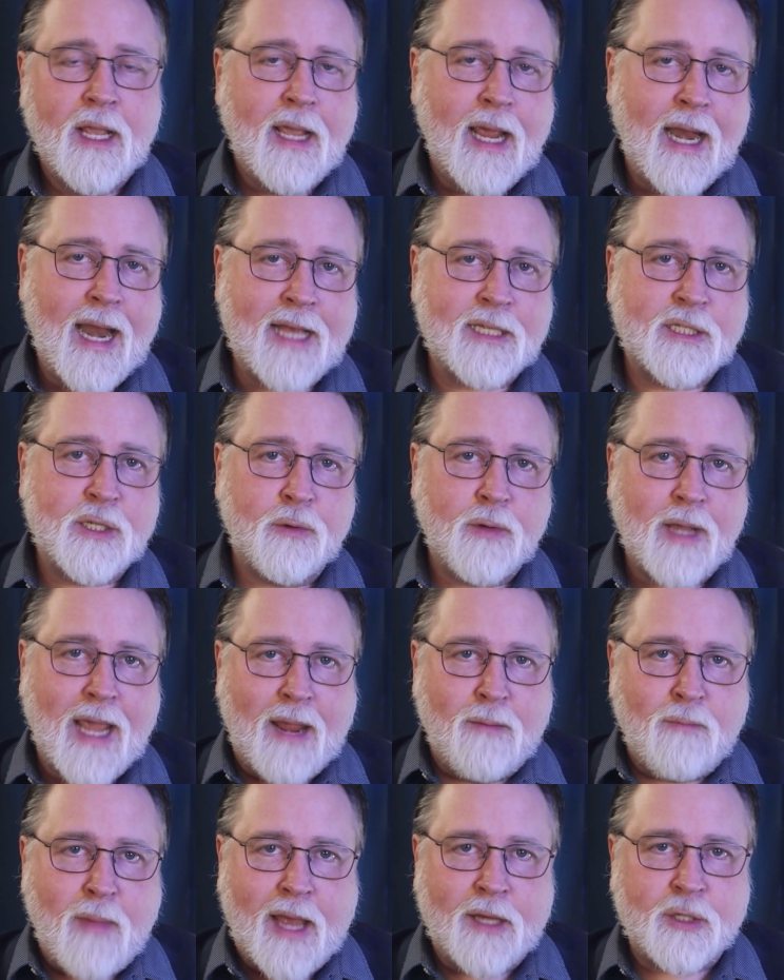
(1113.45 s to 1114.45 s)
It has no
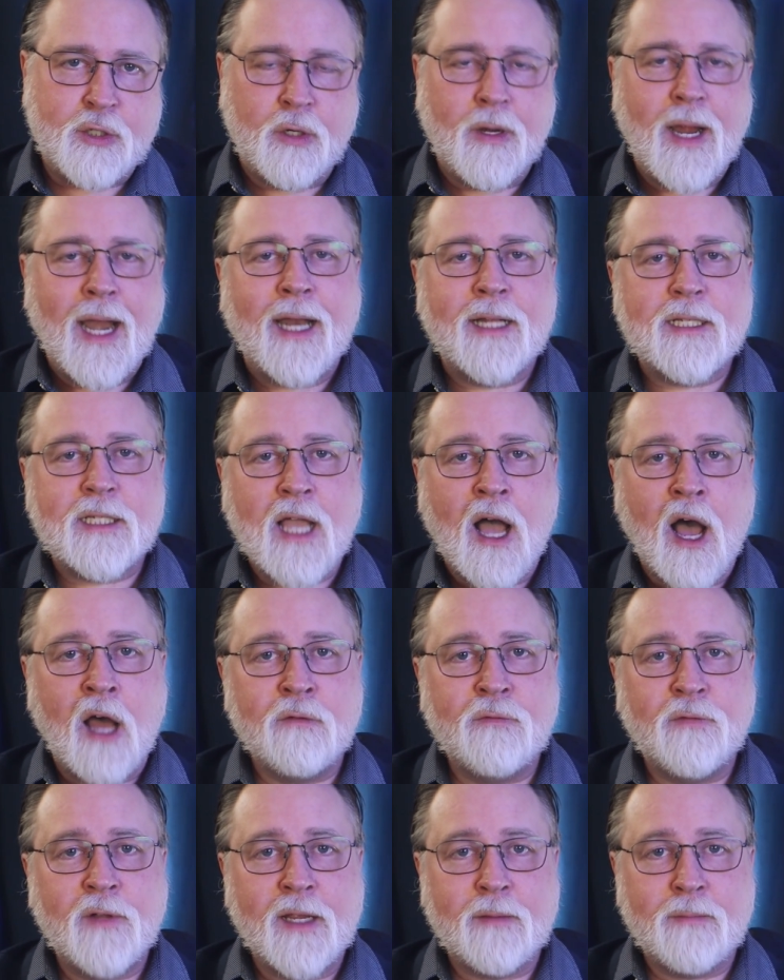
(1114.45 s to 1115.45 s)
game master and its
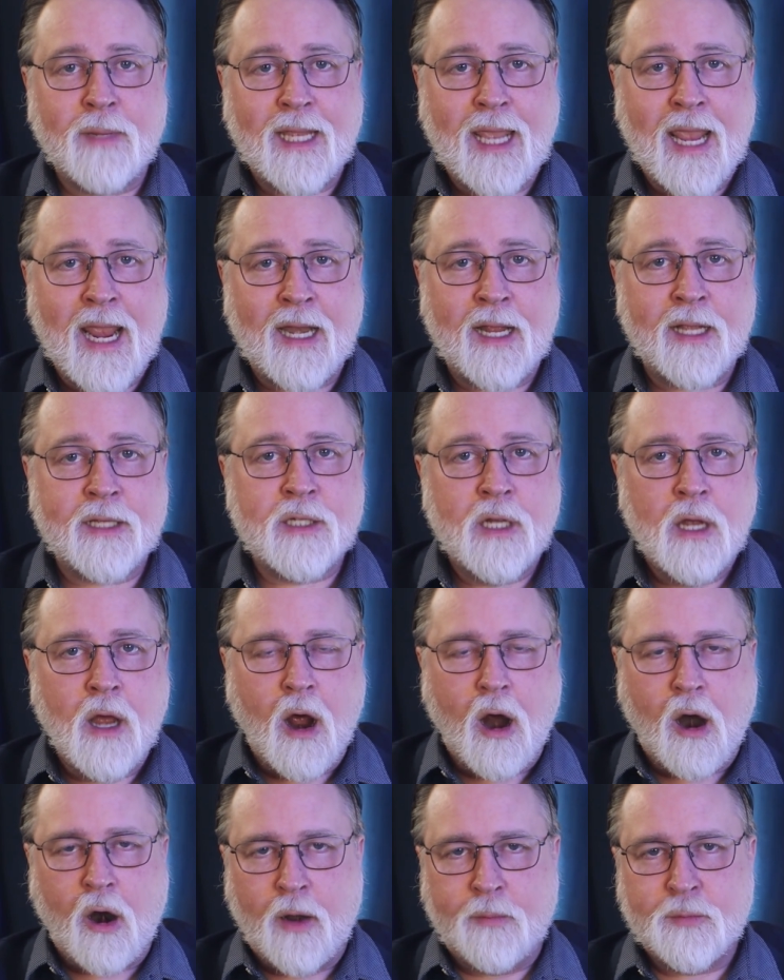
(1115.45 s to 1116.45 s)
conflict mechanics
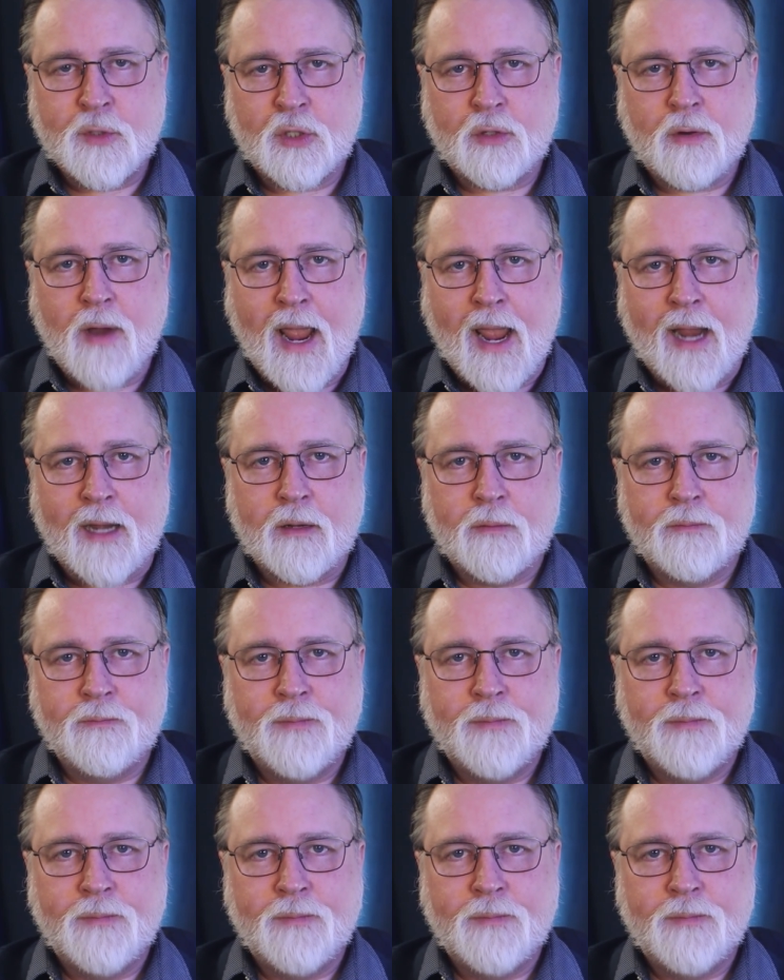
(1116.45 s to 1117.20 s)
are abstract.